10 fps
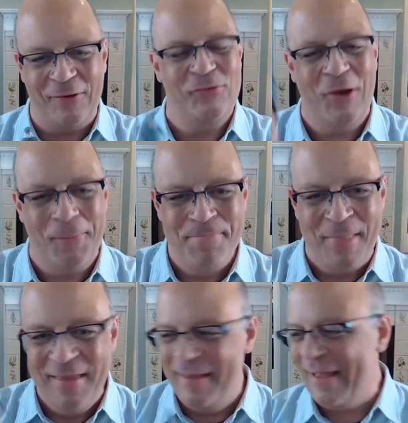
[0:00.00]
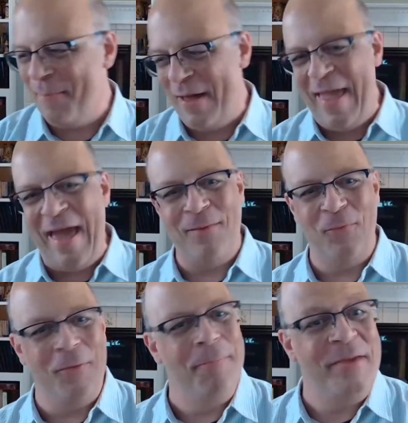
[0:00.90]
So got my
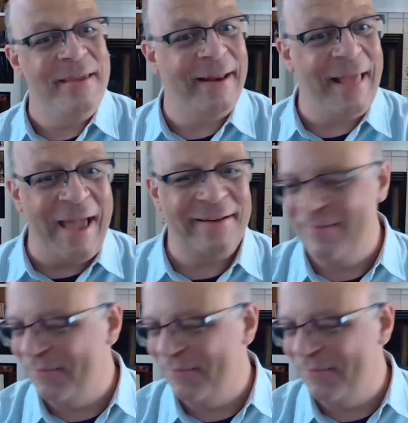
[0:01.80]
Admiral Piet action